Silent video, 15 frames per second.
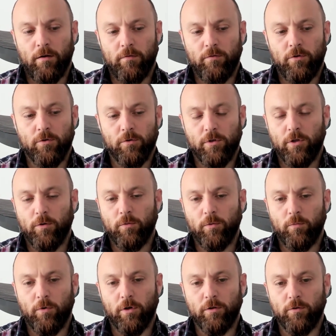you're the only
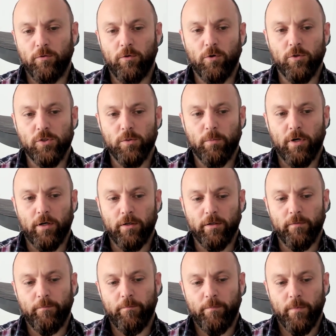one who knows about it.
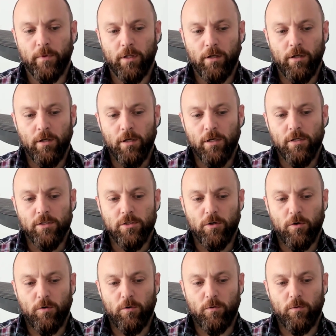
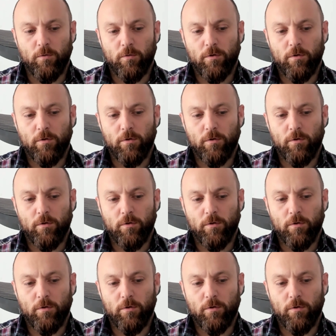So